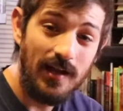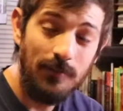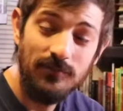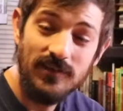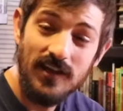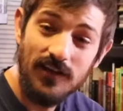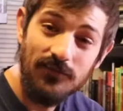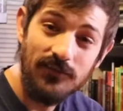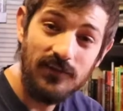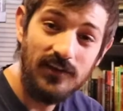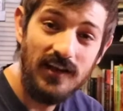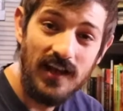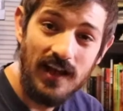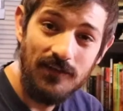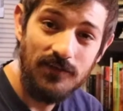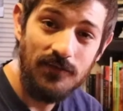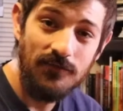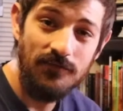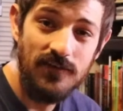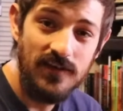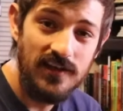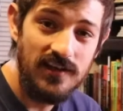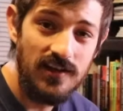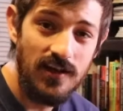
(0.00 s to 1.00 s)
I'm definitely gonna
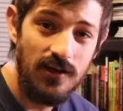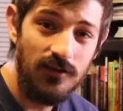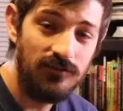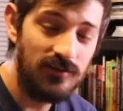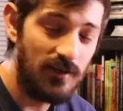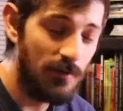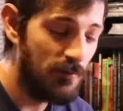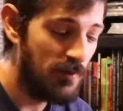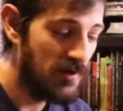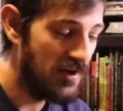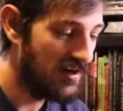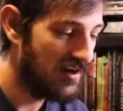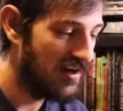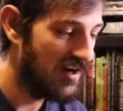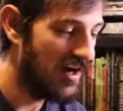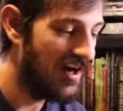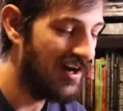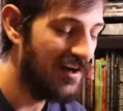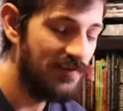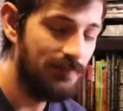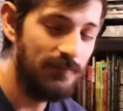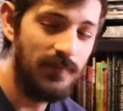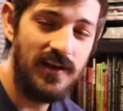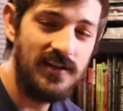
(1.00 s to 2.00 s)
have the videos up here
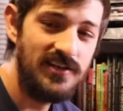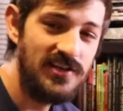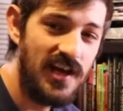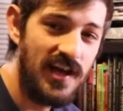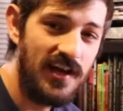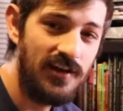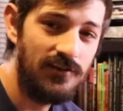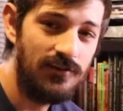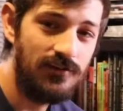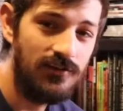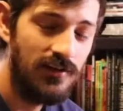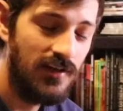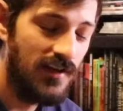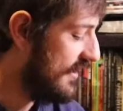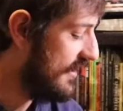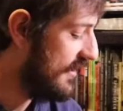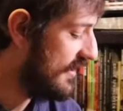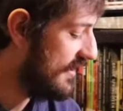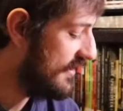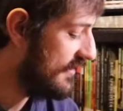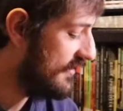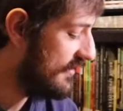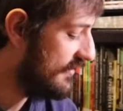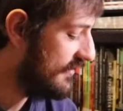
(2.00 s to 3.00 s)
on my channel,
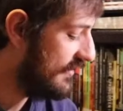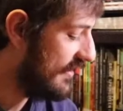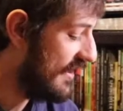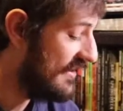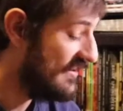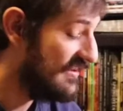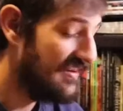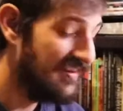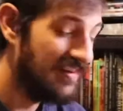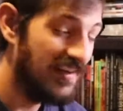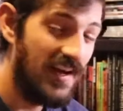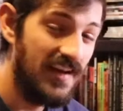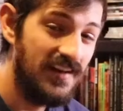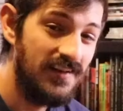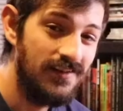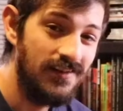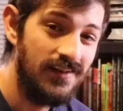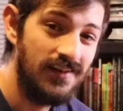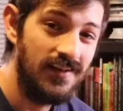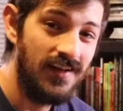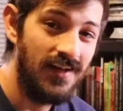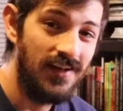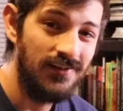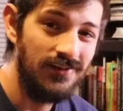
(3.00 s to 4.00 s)
and I designed
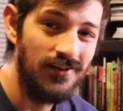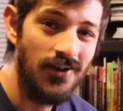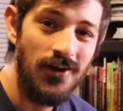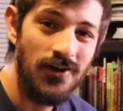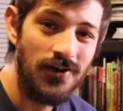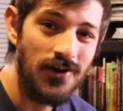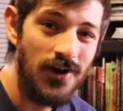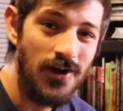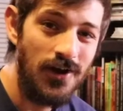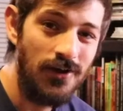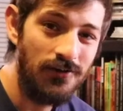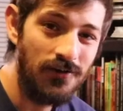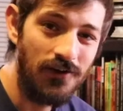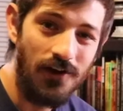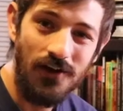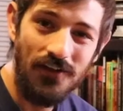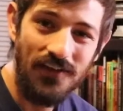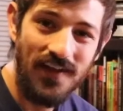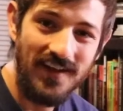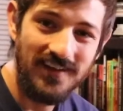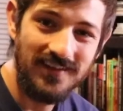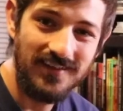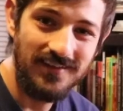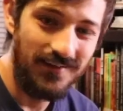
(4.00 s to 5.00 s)
a logo and all
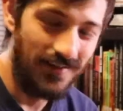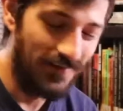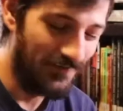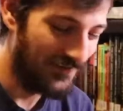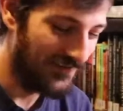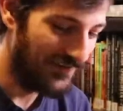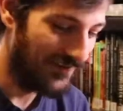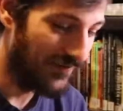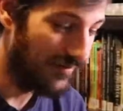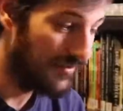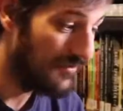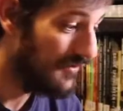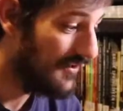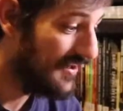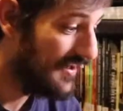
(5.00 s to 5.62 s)
that stuff. So